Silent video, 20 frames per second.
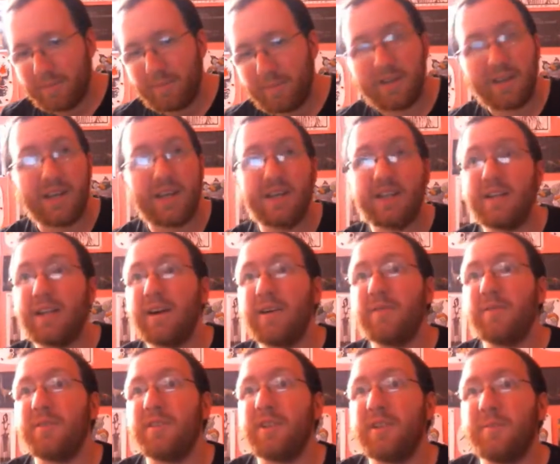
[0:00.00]
But again, that
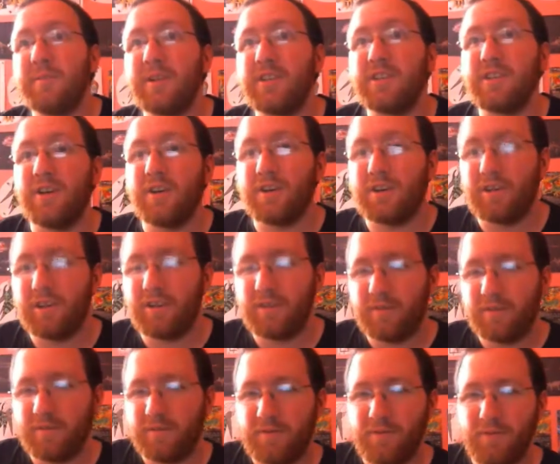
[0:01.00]
would leave me
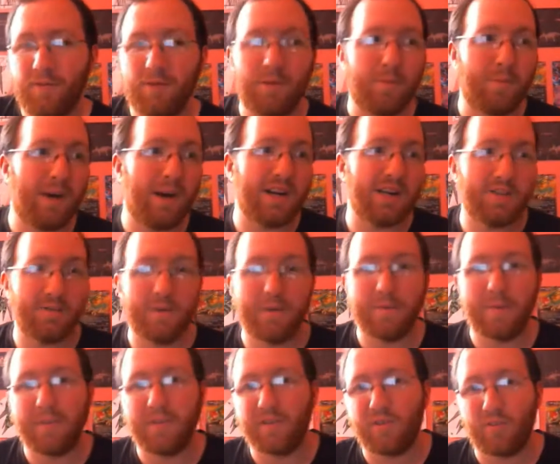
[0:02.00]
talking for possibly
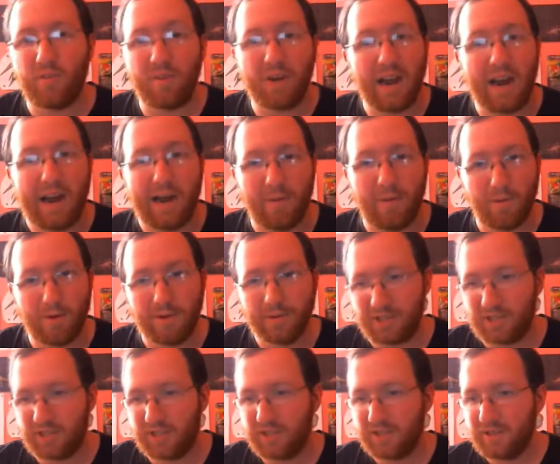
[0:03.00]
maybe 3
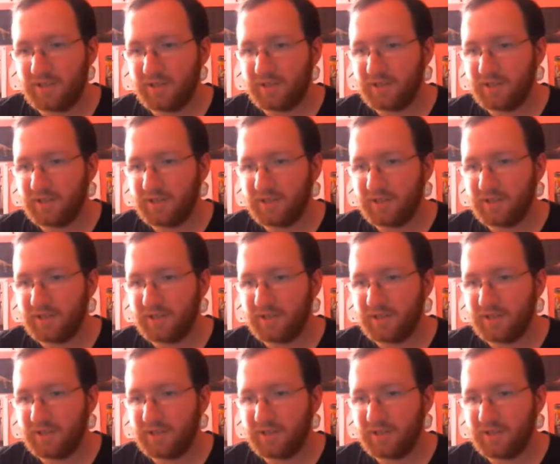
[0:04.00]
hours.